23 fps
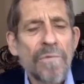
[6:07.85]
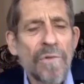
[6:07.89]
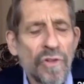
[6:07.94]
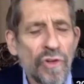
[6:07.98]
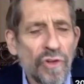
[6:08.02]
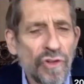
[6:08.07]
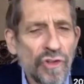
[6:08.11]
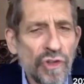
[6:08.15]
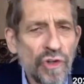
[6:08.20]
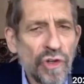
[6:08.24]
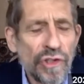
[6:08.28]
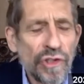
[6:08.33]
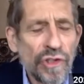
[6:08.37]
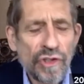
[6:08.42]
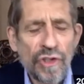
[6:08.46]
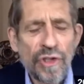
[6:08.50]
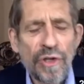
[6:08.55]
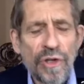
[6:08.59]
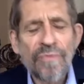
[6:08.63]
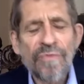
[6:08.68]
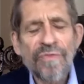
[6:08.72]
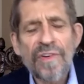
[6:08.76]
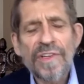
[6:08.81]
the
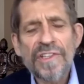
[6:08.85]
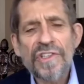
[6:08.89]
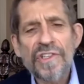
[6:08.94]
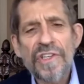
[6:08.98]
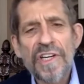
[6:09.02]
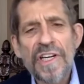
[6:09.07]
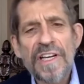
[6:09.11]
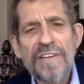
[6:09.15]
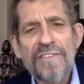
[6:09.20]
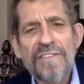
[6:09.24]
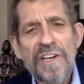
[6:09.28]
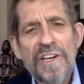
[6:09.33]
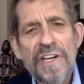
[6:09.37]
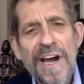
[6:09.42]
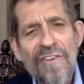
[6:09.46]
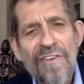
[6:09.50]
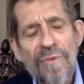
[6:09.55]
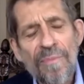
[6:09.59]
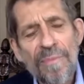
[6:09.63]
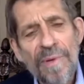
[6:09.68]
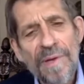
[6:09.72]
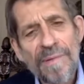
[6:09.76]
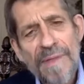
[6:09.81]
short-term functioning of the
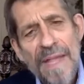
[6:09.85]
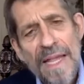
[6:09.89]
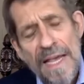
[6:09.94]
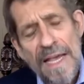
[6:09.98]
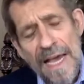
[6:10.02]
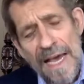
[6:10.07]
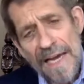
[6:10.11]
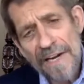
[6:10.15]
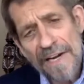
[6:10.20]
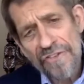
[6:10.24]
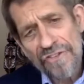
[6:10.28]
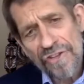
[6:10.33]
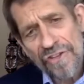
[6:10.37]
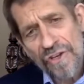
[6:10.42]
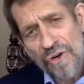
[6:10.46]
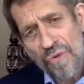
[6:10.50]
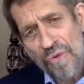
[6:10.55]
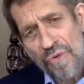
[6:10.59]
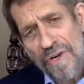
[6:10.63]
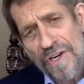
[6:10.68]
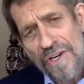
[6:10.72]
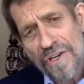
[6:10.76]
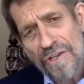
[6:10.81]
government. And it's the
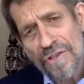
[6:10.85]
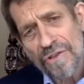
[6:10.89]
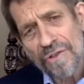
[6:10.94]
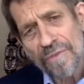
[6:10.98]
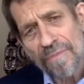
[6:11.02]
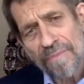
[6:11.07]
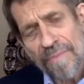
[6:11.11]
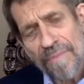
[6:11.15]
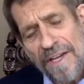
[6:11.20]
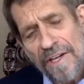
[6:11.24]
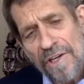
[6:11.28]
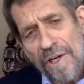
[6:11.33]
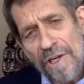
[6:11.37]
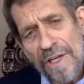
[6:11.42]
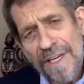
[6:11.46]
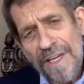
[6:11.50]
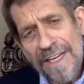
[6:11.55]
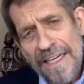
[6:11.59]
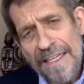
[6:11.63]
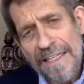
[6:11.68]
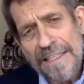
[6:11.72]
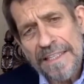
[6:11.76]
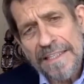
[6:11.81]
critical,
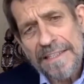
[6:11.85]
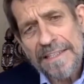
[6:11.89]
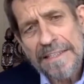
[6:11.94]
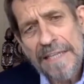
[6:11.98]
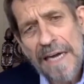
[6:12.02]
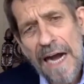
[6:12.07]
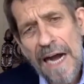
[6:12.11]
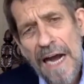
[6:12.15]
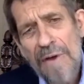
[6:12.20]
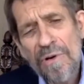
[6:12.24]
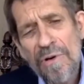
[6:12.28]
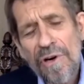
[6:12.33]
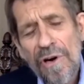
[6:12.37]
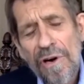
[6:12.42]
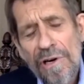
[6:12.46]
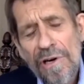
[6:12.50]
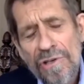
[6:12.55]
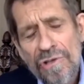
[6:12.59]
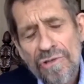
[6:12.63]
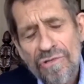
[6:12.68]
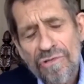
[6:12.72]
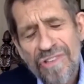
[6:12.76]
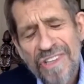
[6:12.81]
I would
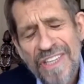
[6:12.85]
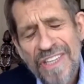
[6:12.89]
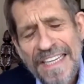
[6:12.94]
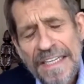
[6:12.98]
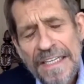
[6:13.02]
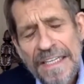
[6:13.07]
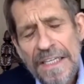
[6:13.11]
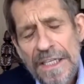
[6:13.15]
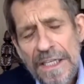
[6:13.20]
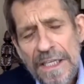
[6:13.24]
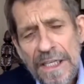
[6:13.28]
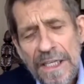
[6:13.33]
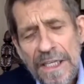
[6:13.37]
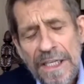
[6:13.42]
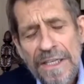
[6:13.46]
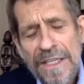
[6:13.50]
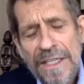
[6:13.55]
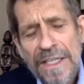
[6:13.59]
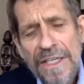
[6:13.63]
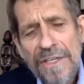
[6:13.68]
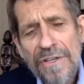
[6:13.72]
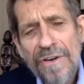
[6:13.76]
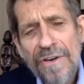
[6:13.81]
argue, link in
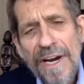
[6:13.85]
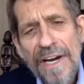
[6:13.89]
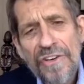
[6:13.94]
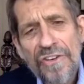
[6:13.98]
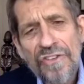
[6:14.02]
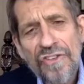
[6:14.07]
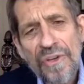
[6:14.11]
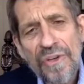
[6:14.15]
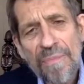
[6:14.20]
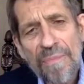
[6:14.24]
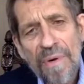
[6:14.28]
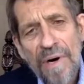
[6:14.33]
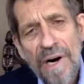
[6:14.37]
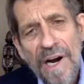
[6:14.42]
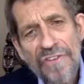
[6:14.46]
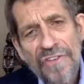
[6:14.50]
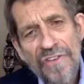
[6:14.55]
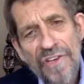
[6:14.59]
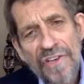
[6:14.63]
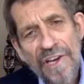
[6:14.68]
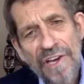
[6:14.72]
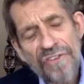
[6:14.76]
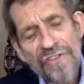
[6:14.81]
the interagency
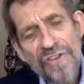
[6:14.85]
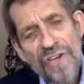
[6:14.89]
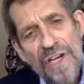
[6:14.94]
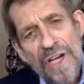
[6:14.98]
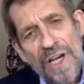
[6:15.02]
process,